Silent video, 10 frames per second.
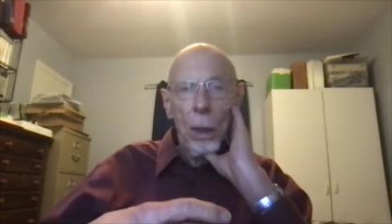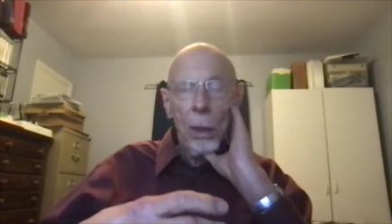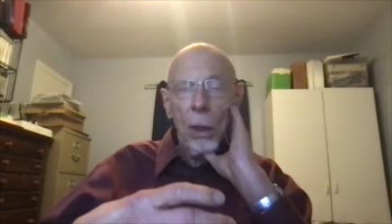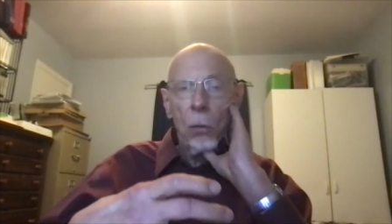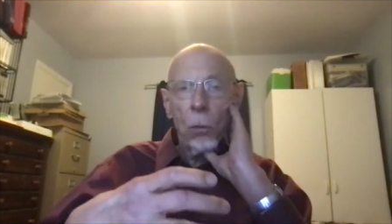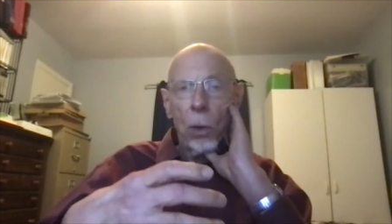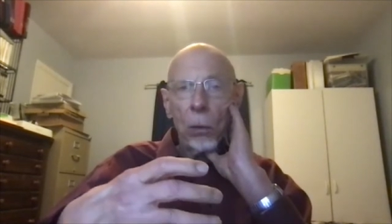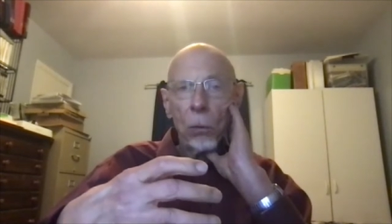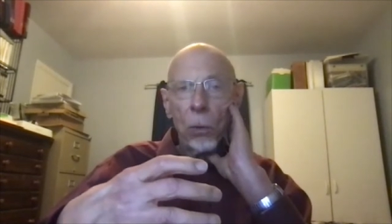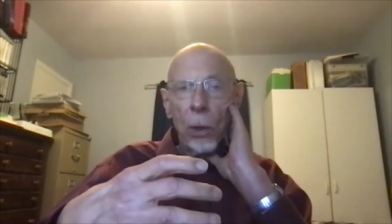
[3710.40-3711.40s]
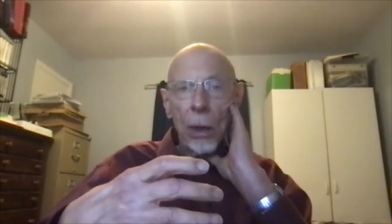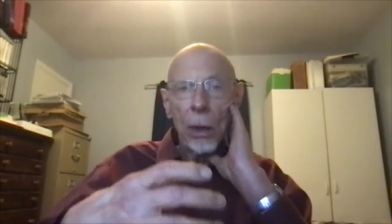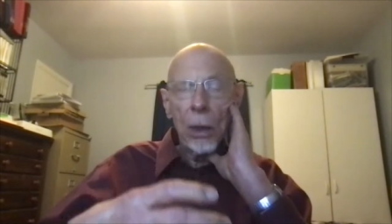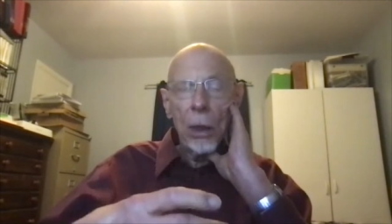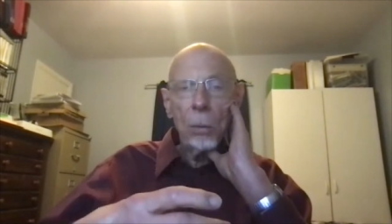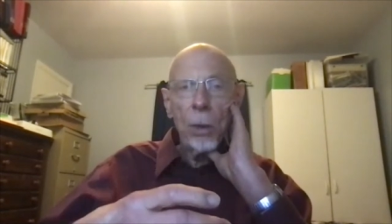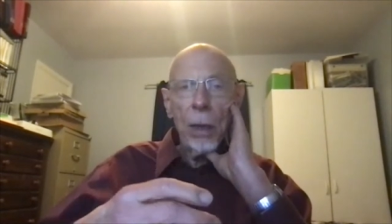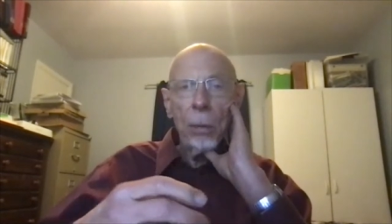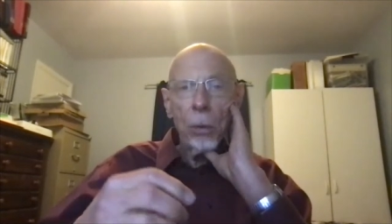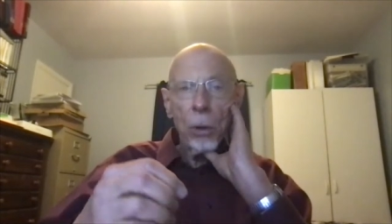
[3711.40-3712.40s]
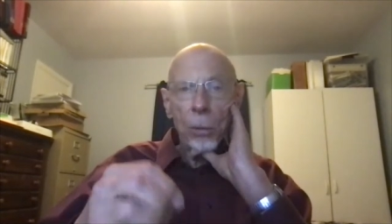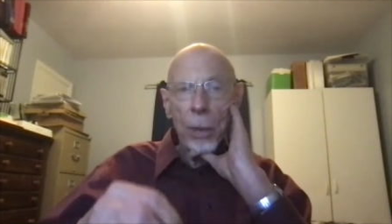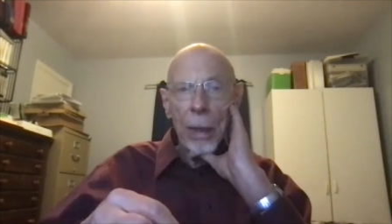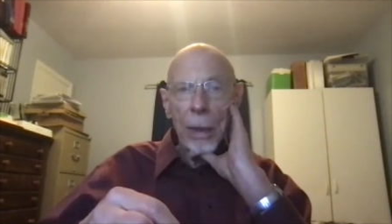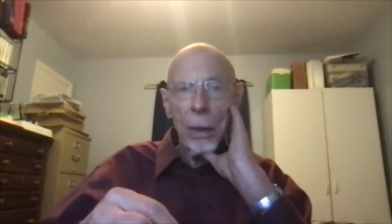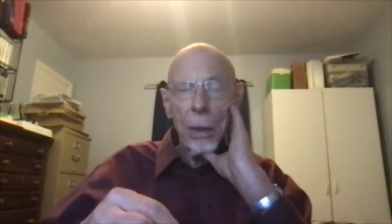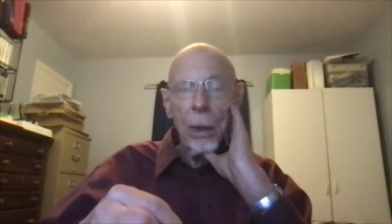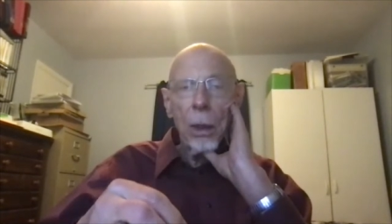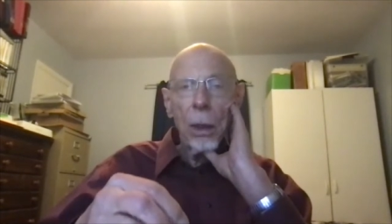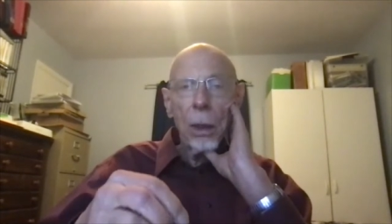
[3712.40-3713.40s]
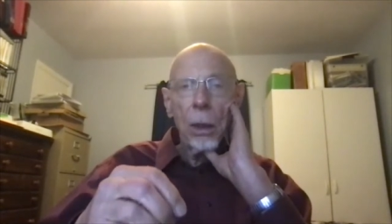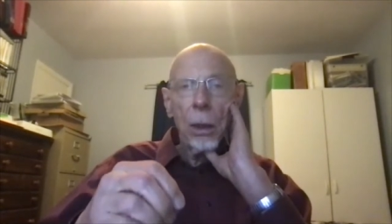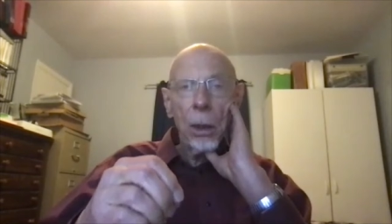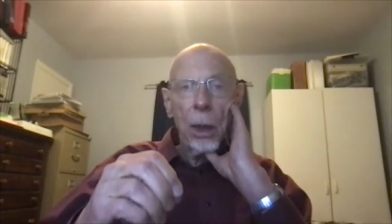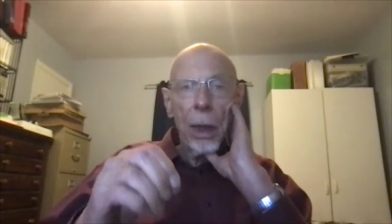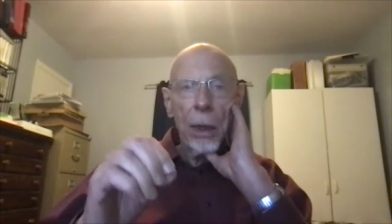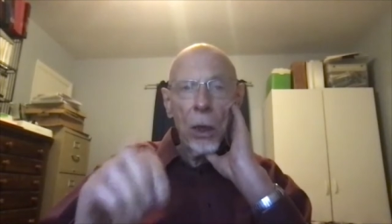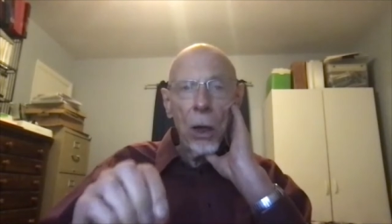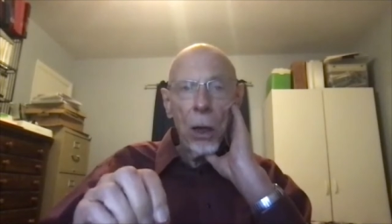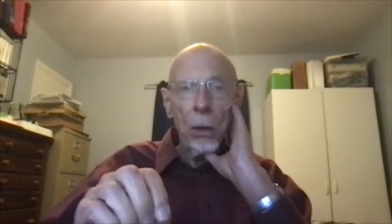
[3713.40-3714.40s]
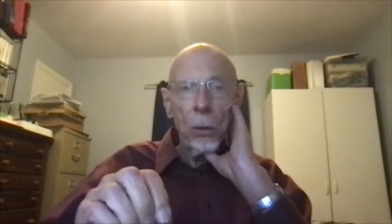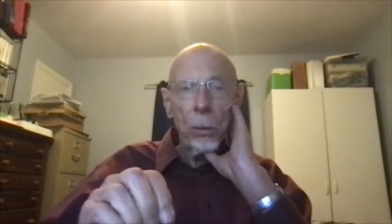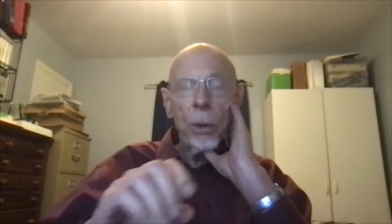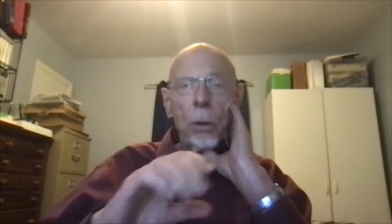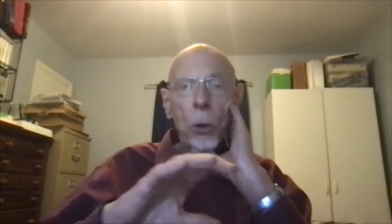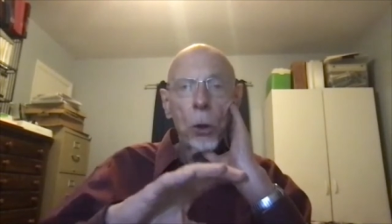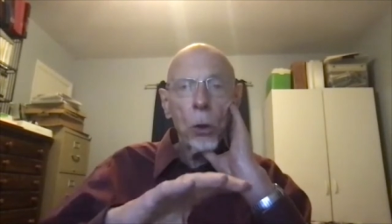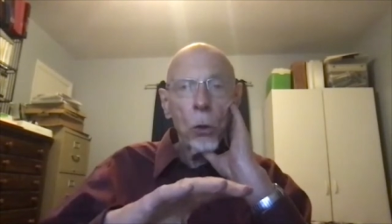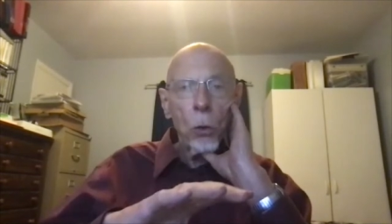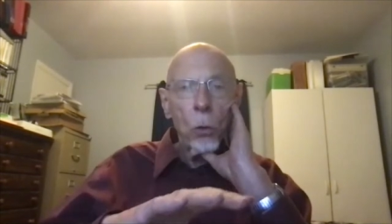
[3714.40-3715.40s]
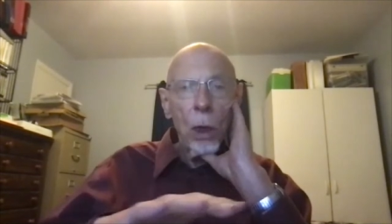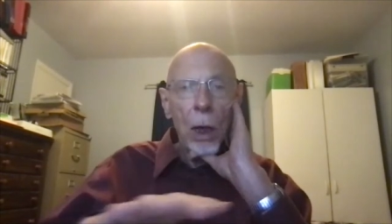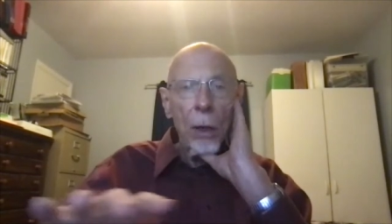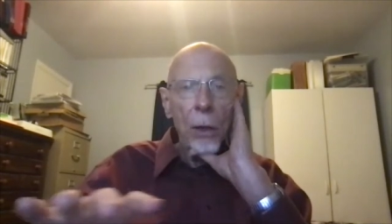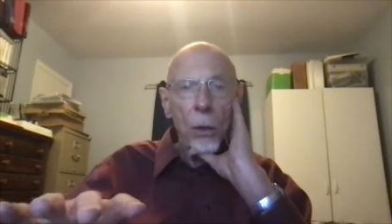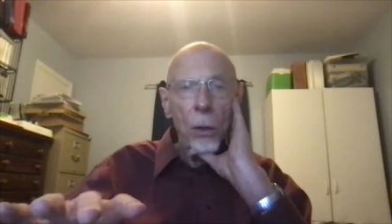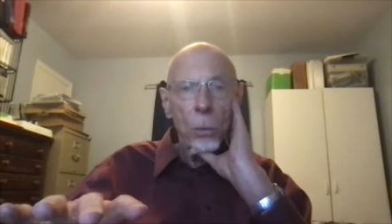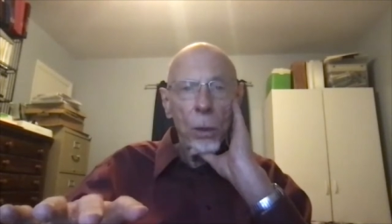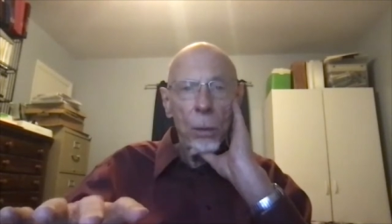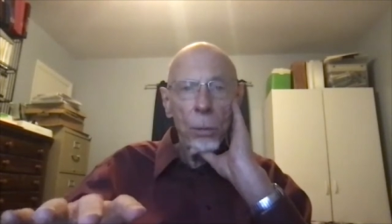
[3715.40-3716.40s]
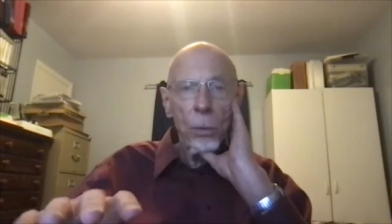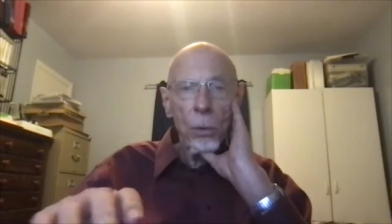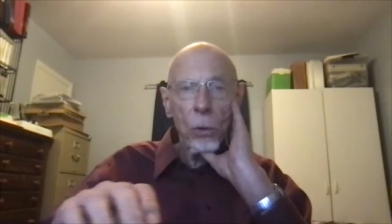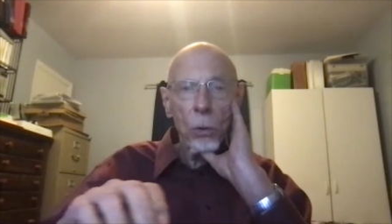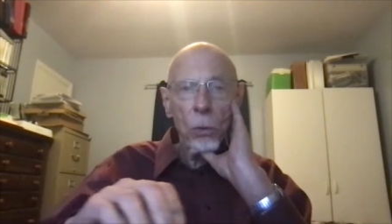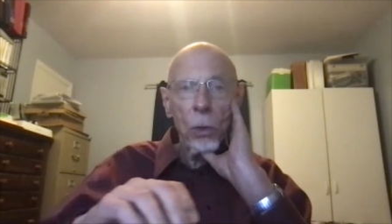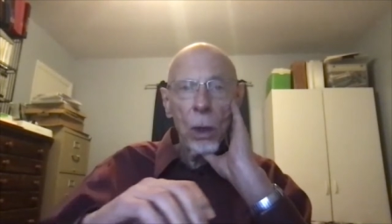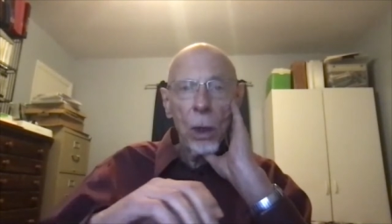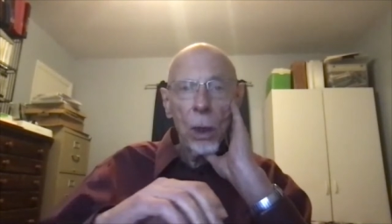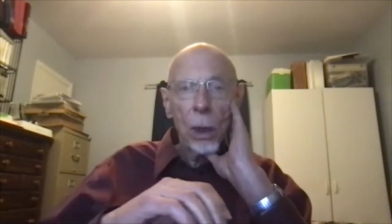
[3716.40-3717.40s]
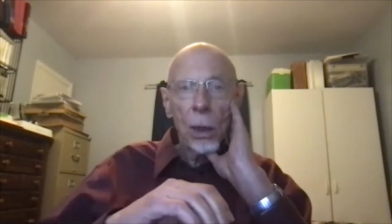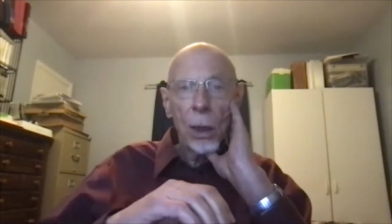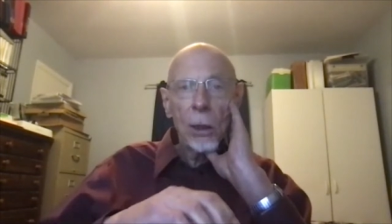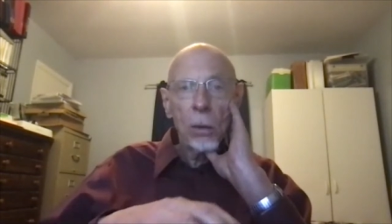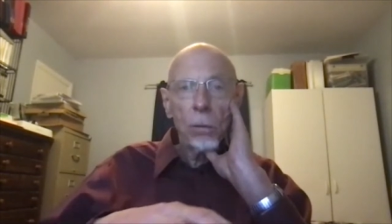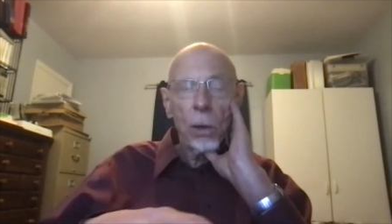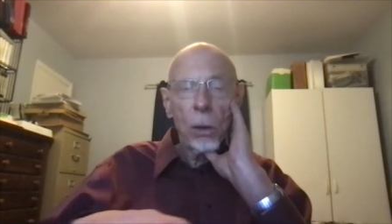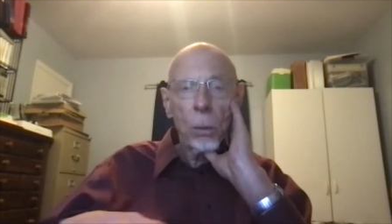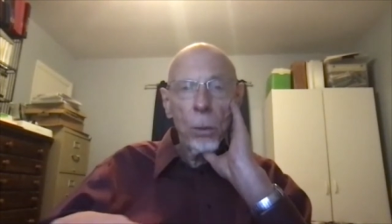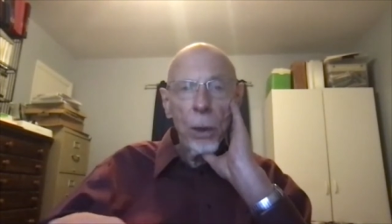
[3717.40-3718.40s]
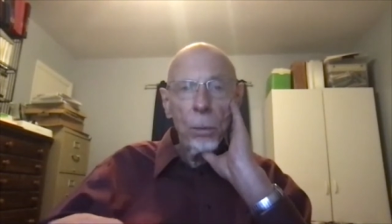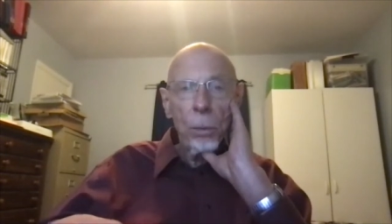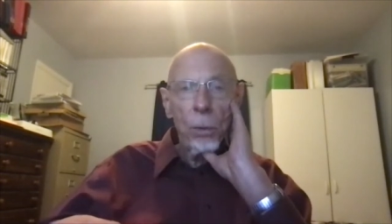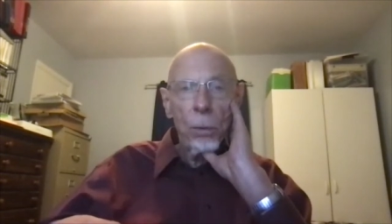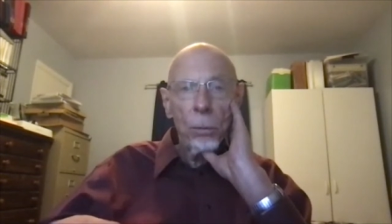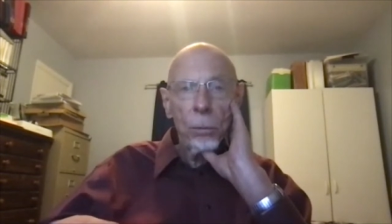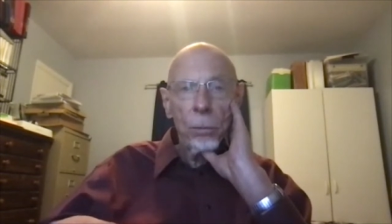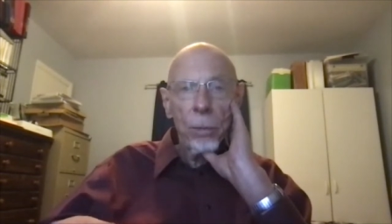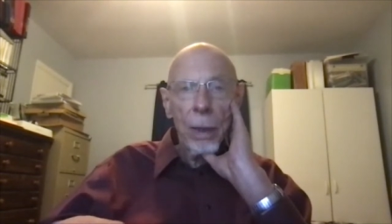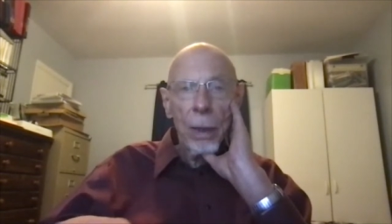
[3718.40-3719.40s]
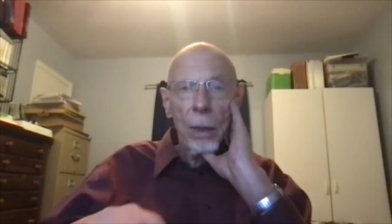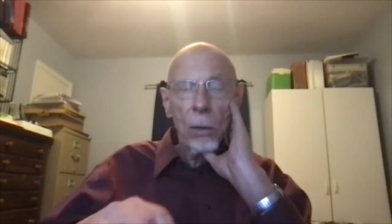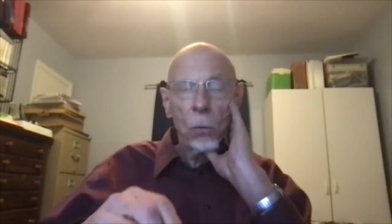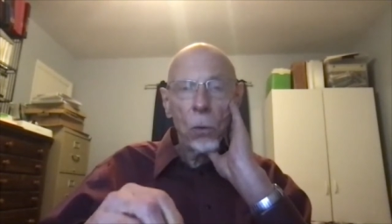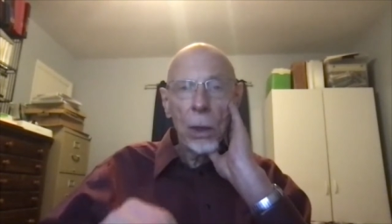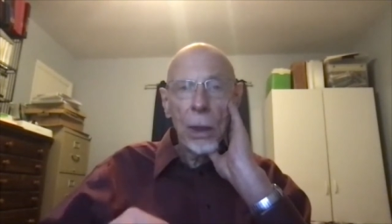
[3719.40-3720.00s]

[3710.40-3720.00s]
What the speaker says: that one would indeed be able to make a contribution to other people, to lots of other people, that one